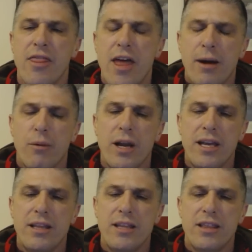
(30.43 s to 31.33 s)
That
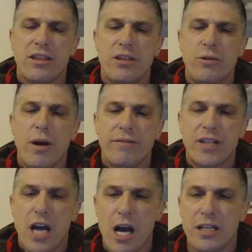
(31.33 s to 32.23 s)
way you
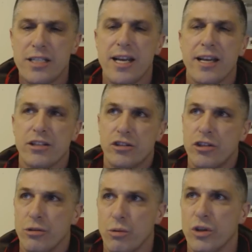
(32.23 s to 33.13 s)
have
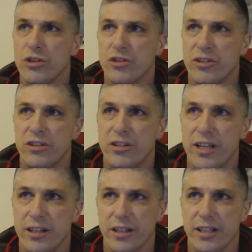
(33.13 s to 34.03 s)
context to the words
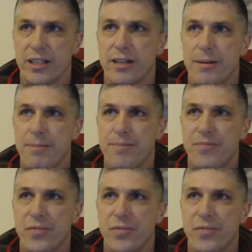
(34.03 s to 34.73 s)
that are going to come.